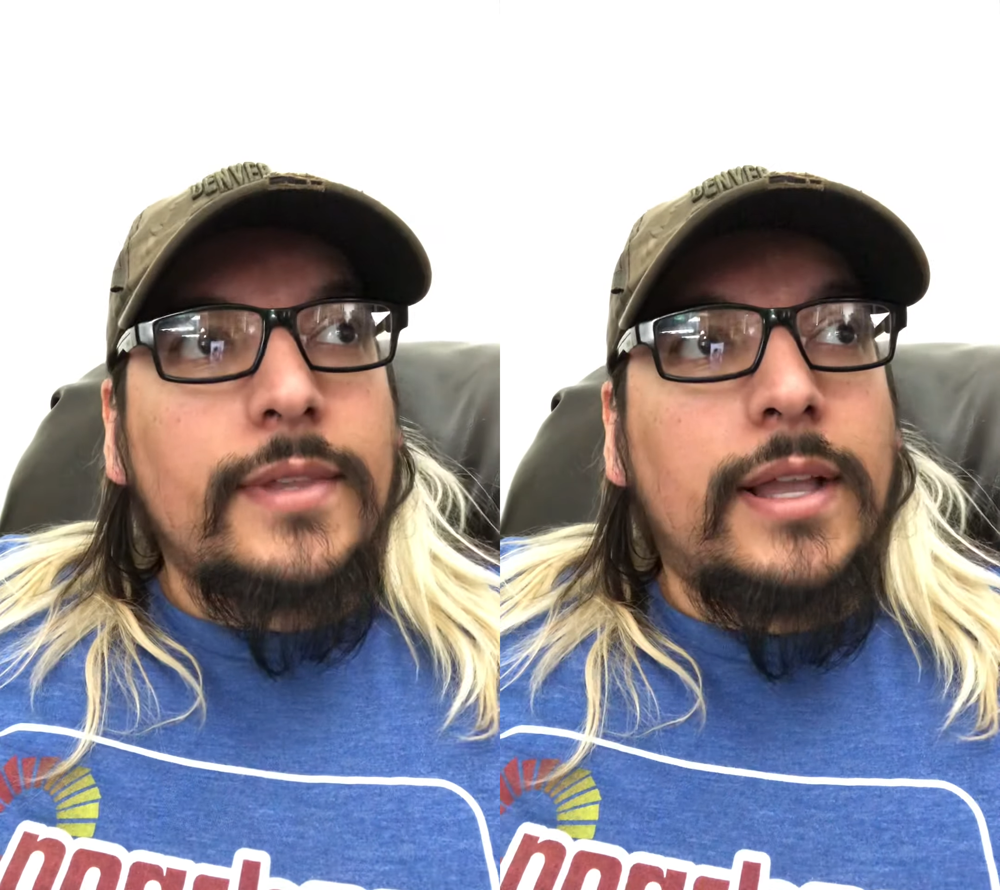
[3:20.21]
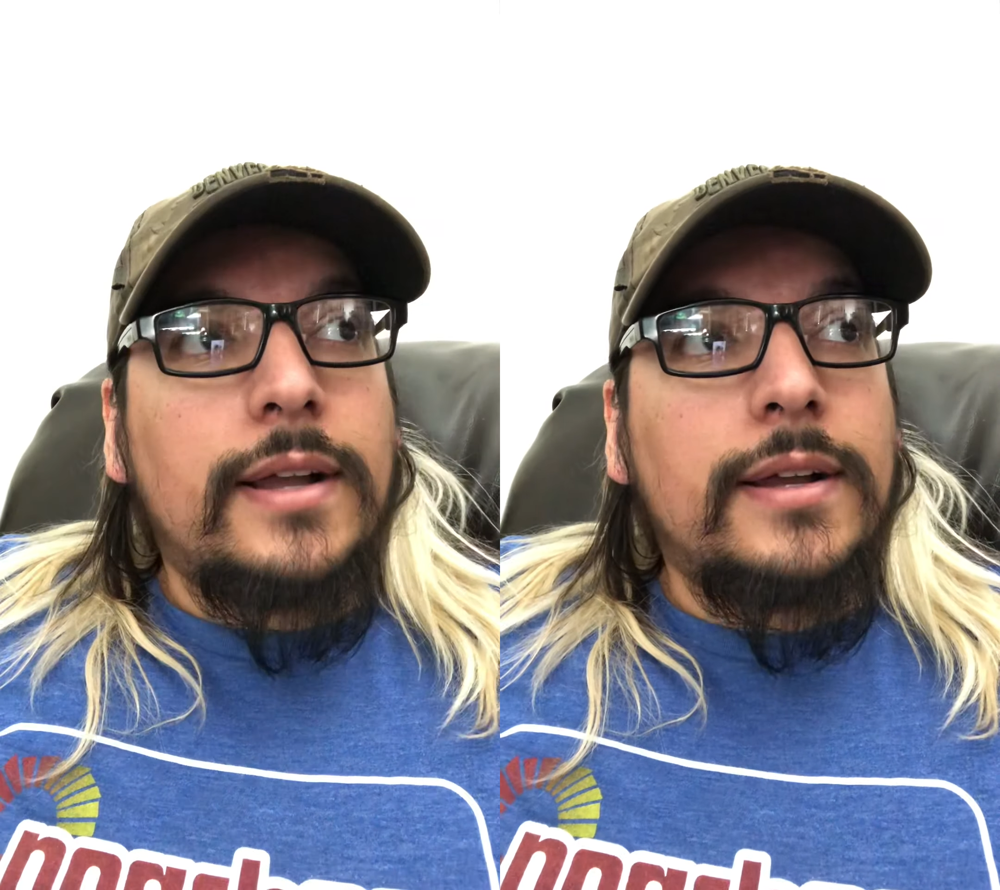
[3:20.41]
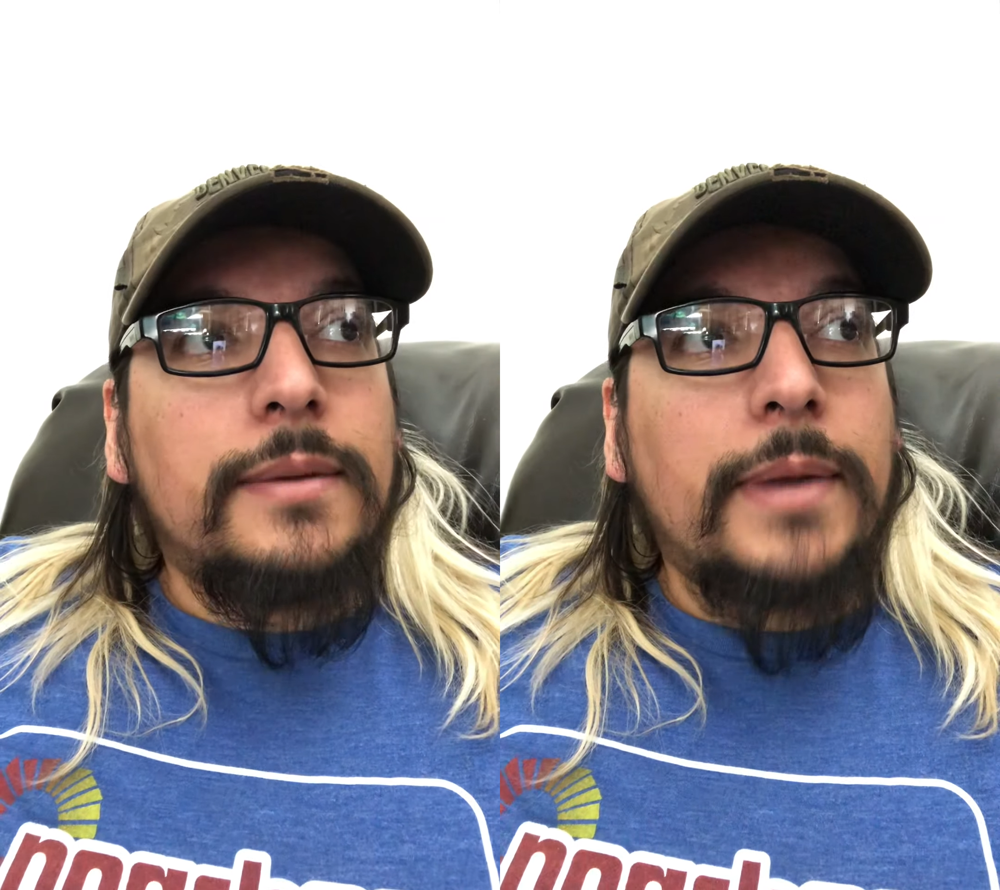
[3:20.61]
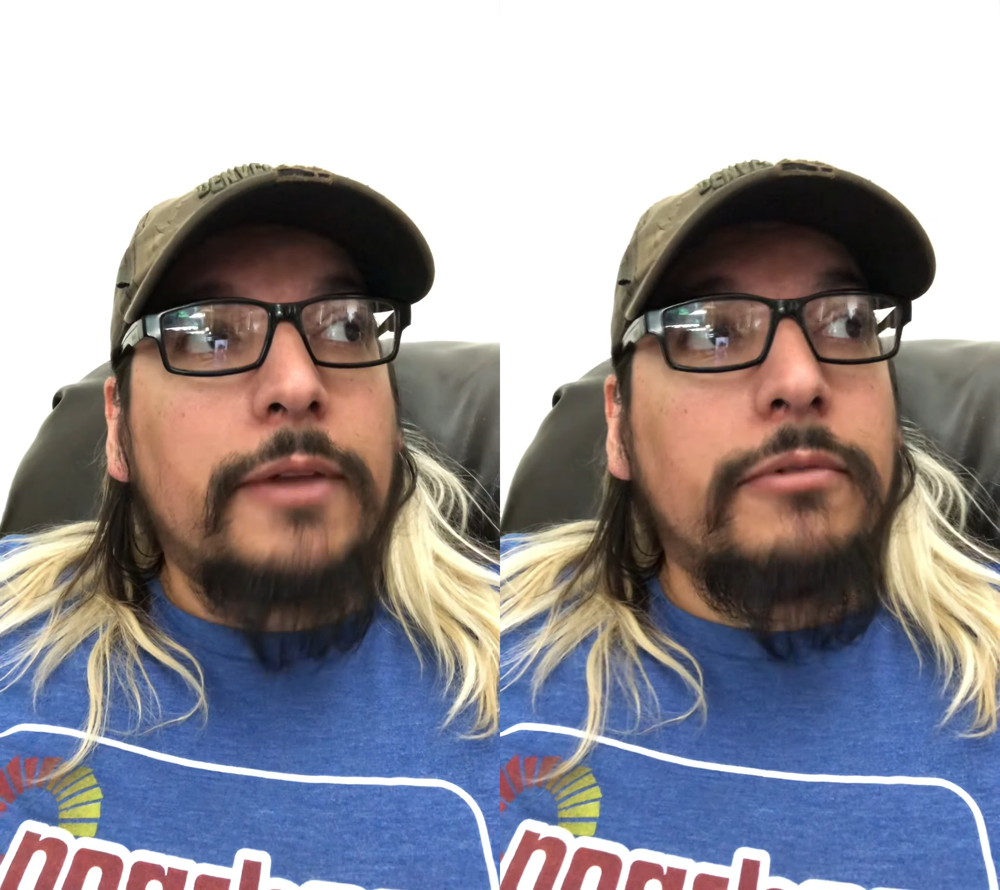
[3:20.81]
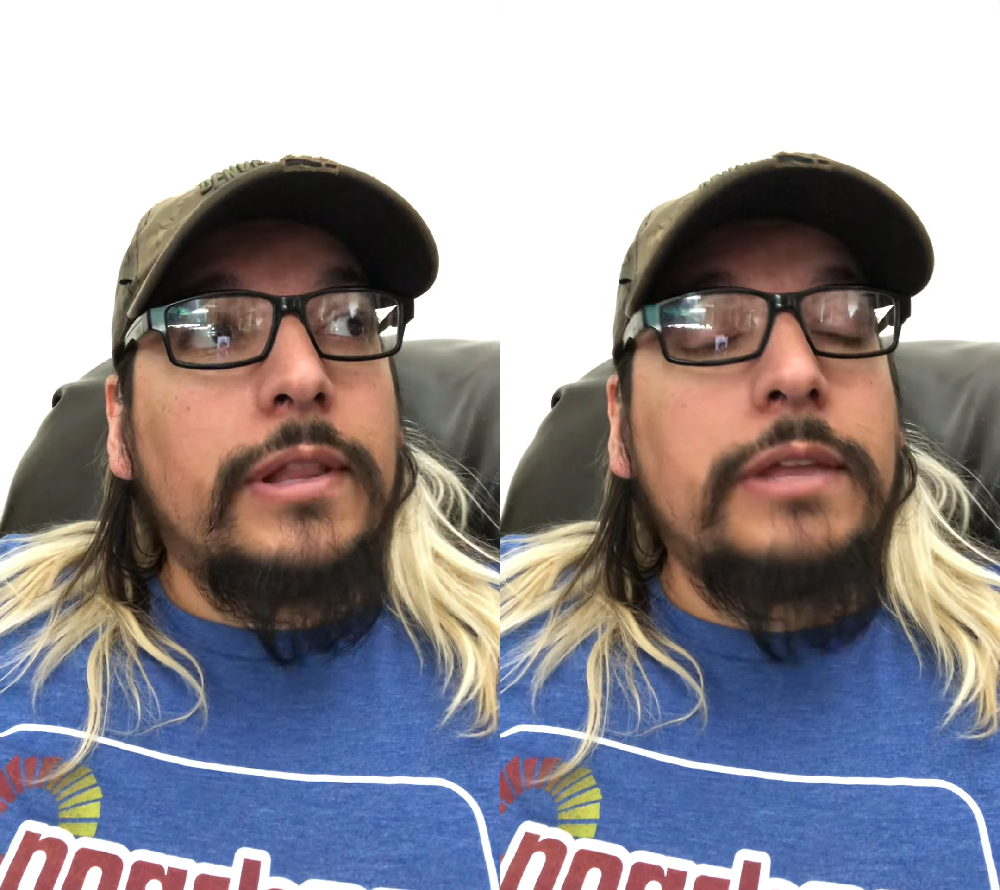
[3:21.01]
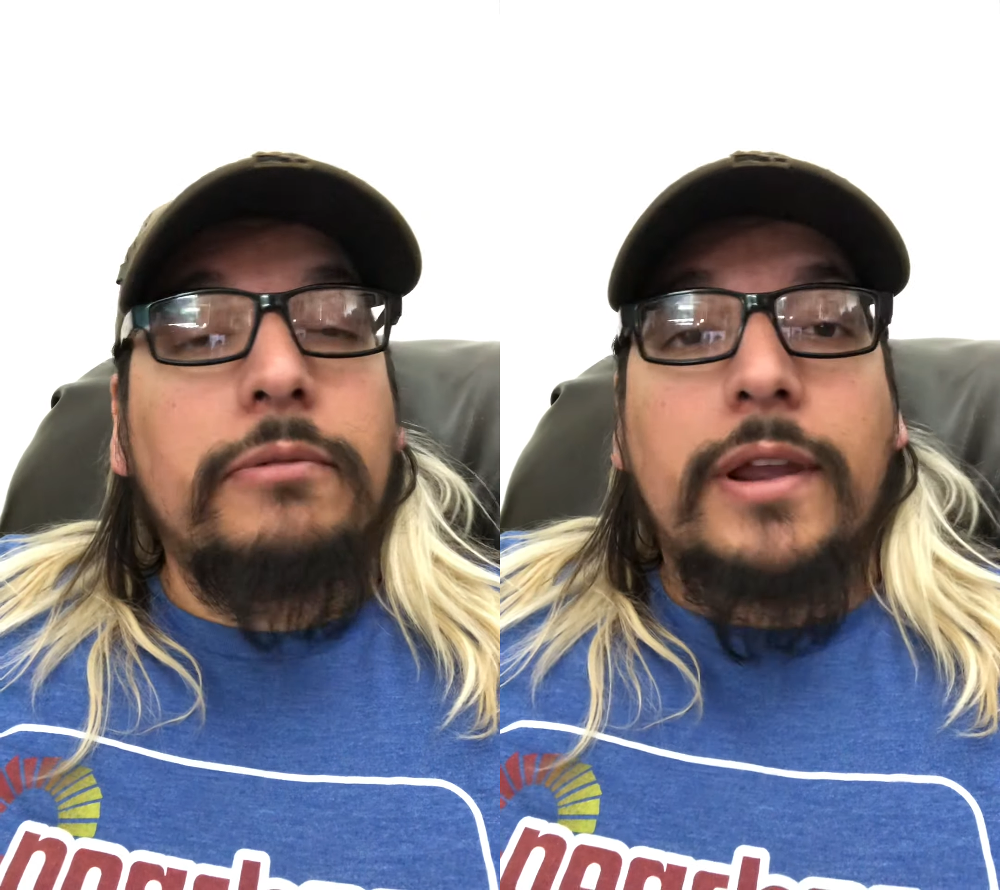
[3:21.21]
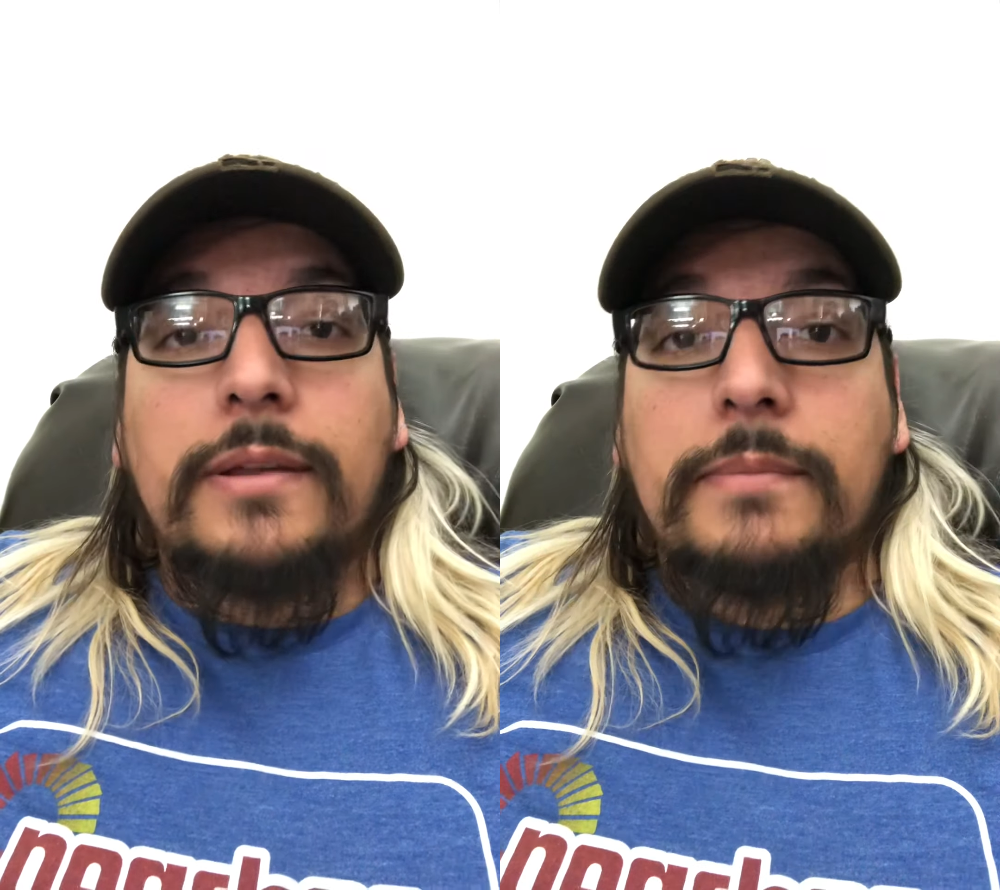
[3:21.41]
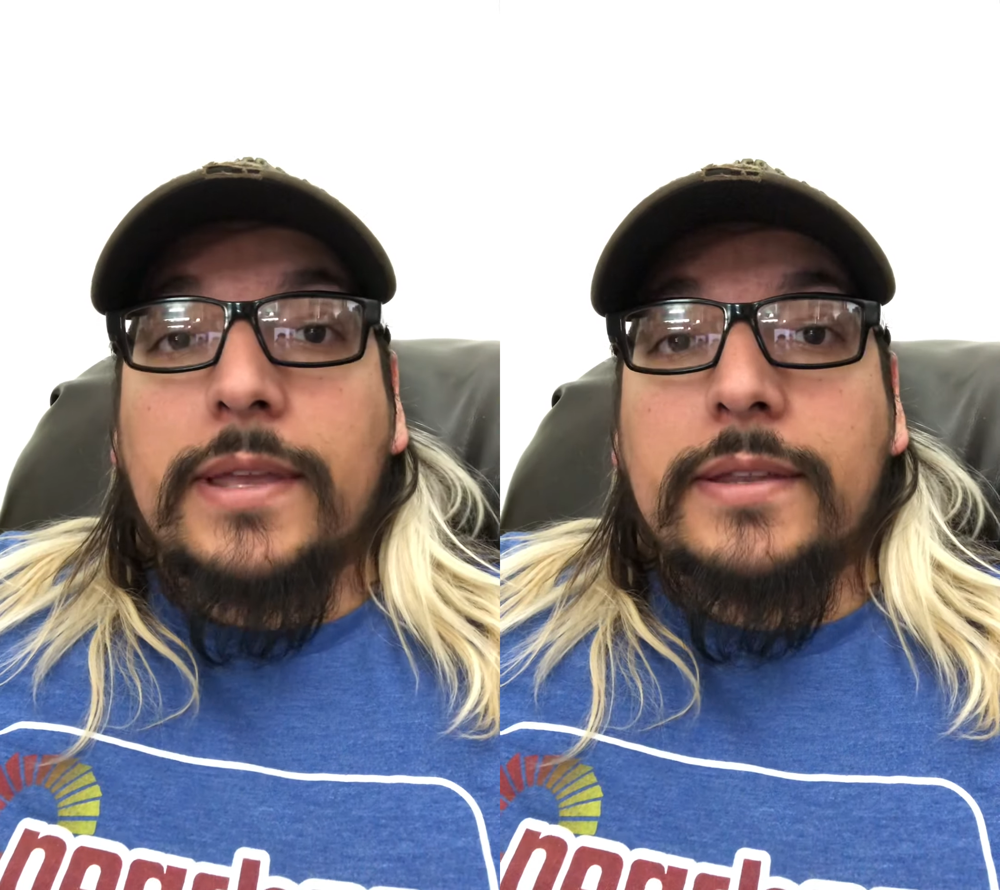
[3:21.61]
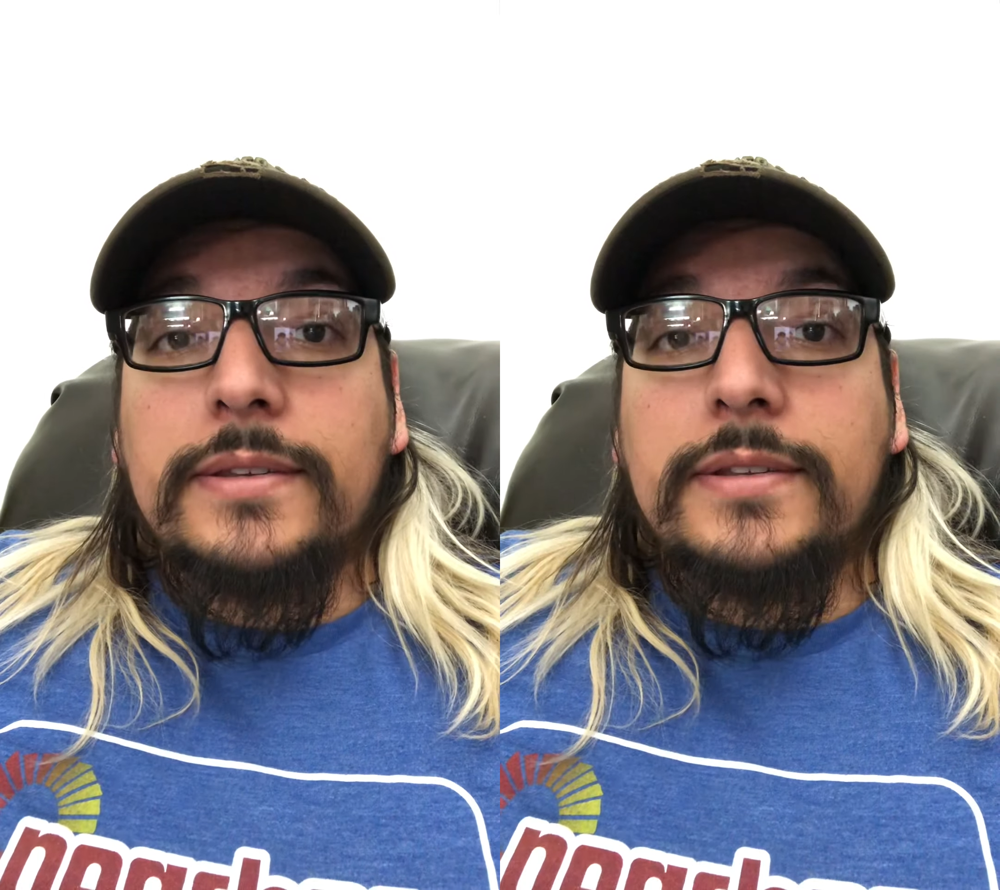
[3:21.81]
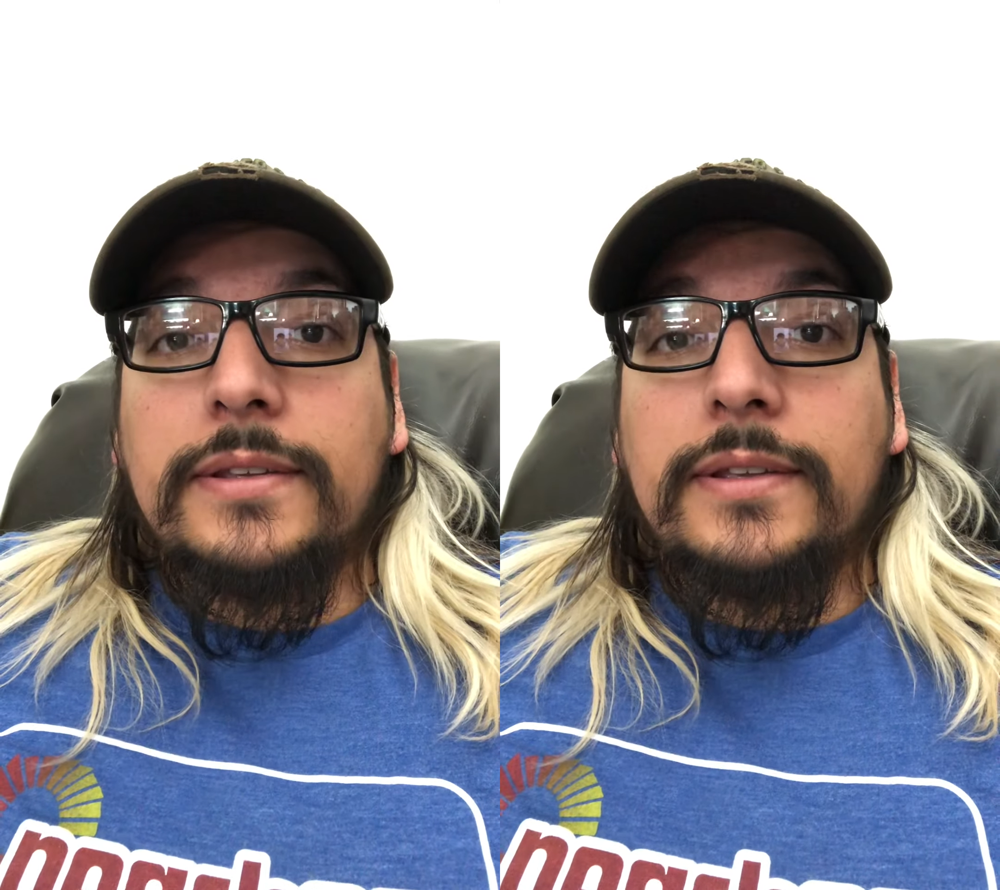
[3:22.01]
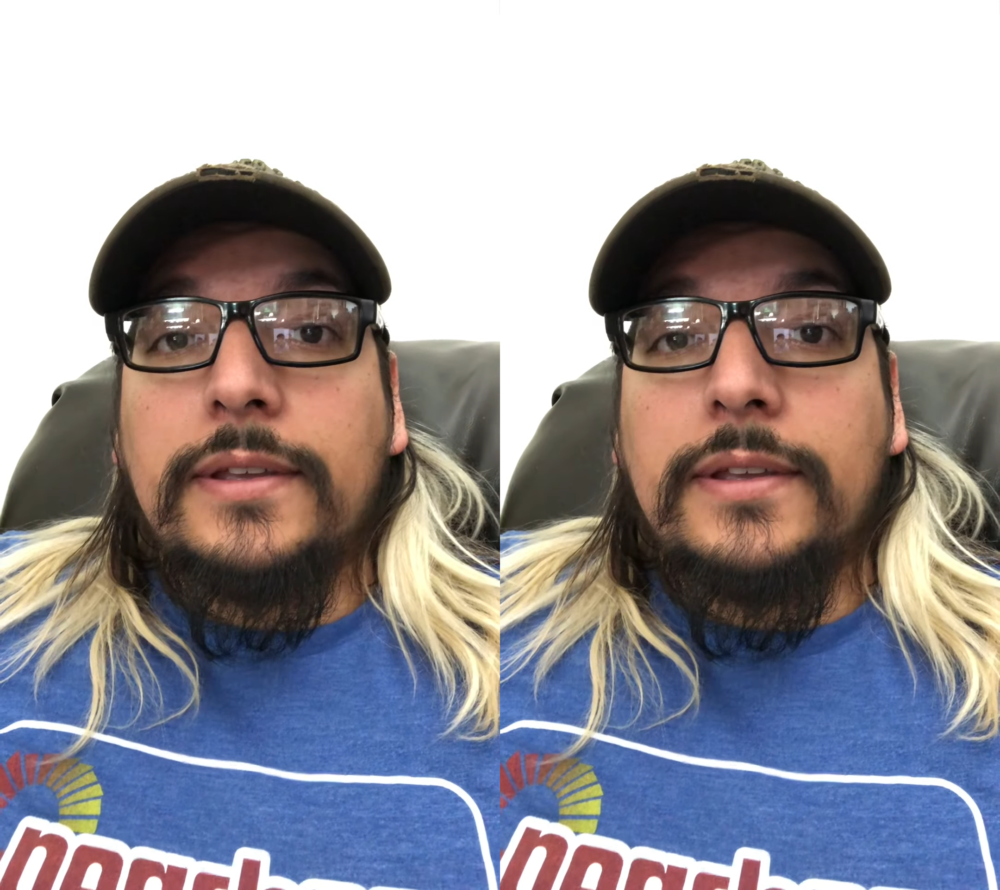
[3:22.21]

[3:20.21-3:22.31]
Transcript: I really recommend